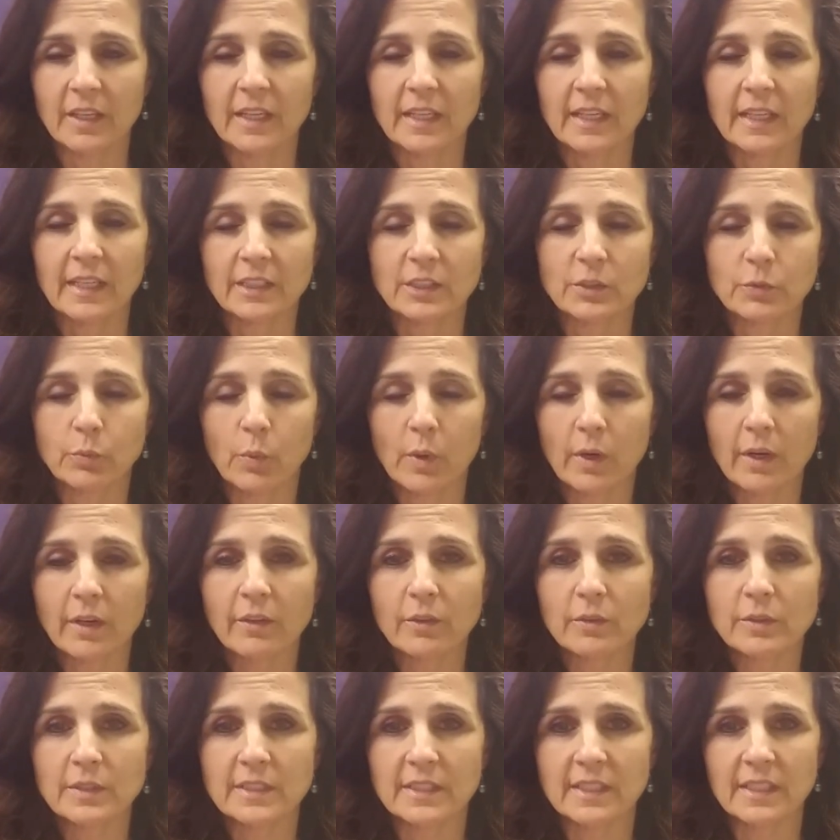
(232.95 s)
It's one of
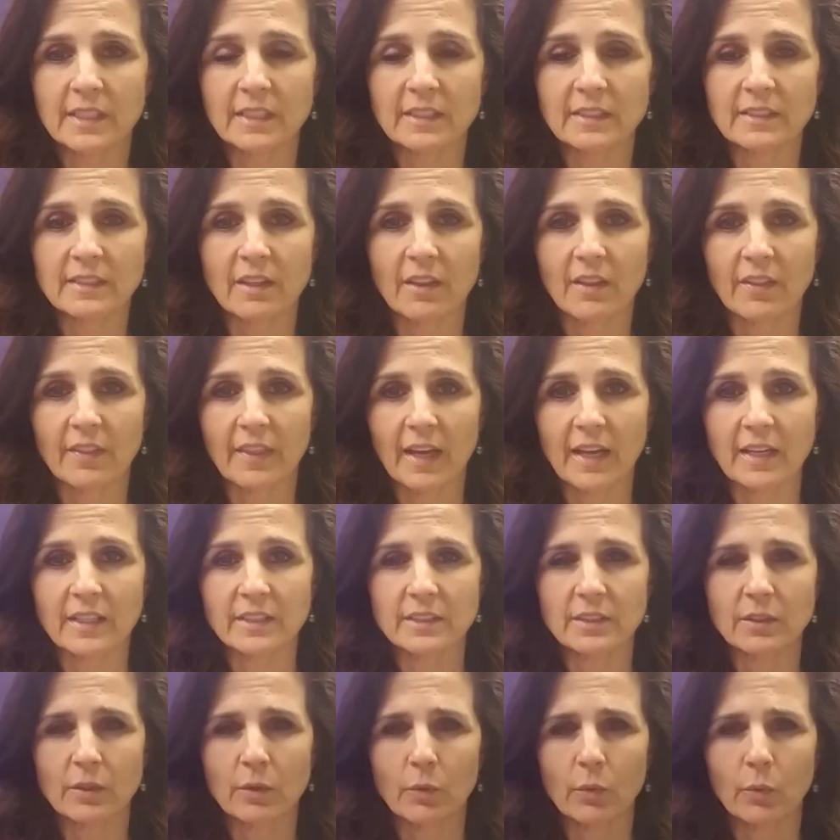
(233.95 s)
those things
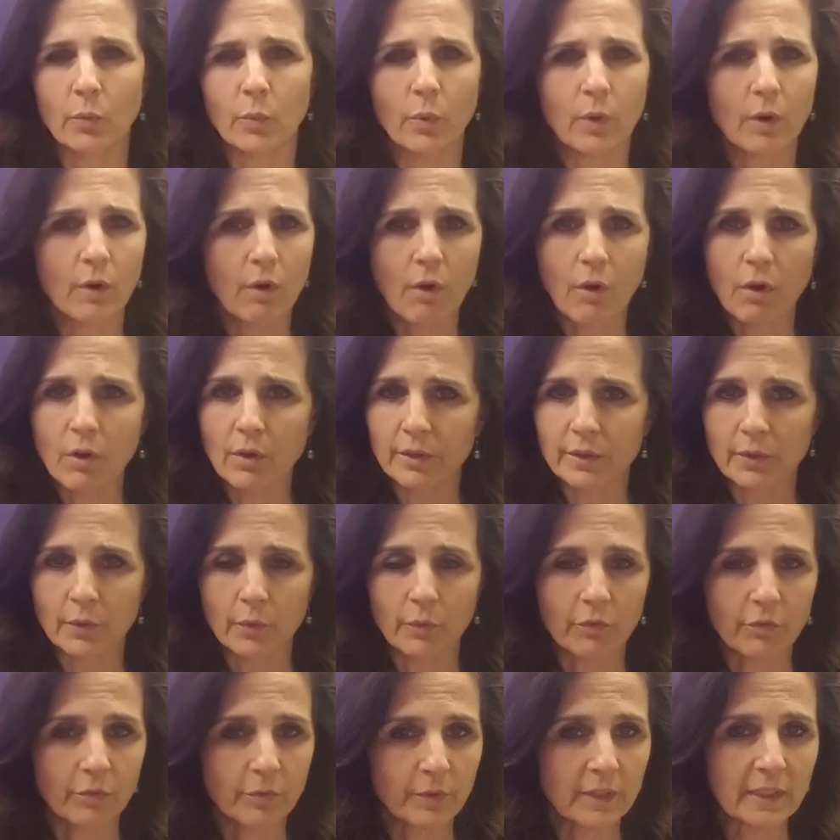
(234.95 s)
that we're all in a
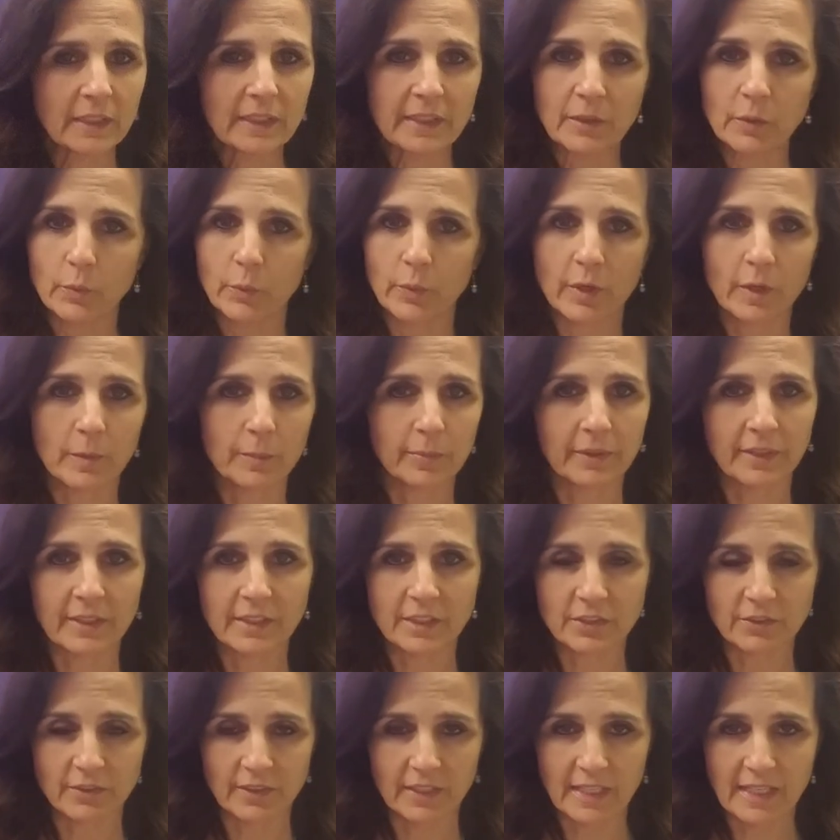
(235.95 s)
really weird
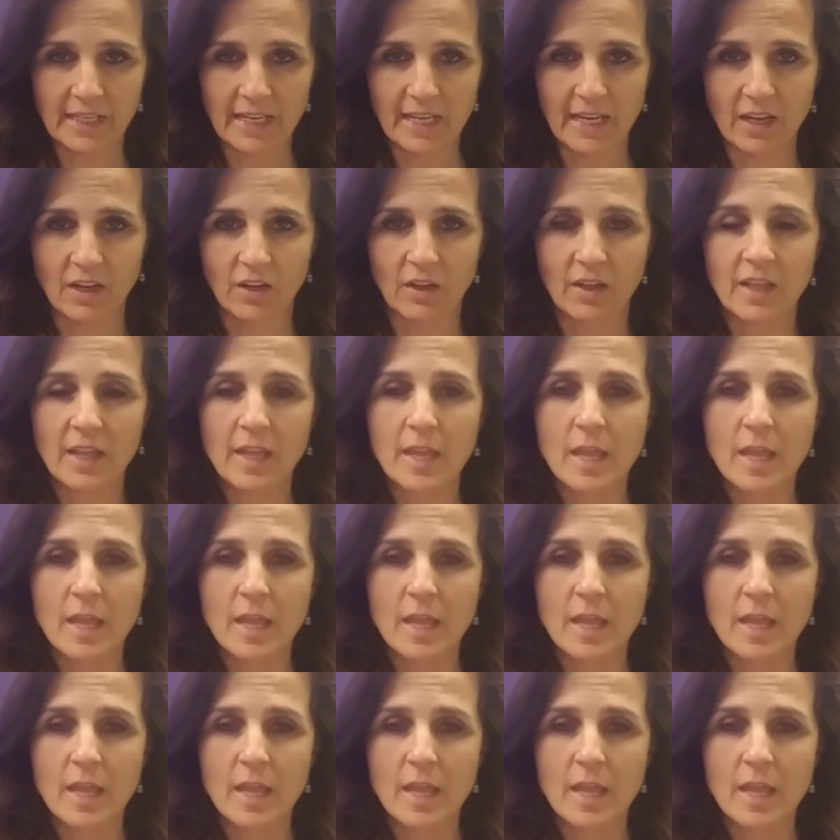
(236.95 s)
place right now.